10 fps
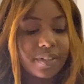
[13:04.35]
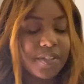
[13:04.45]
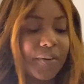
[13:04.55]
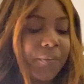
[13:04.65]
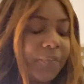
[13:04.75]

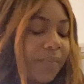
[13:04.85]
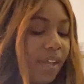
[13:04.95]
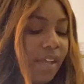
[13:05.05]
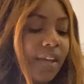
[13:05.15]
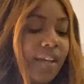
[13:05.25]
So
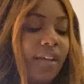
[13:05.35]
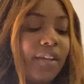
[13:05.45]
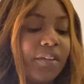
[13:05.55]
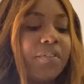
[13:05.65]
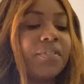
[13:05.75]

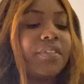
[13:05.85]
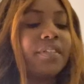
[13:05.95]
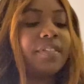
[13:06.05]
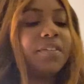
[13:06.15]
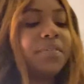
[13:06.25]
you'll see
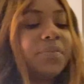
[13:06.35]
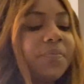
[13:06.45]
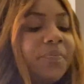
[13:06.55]
soon.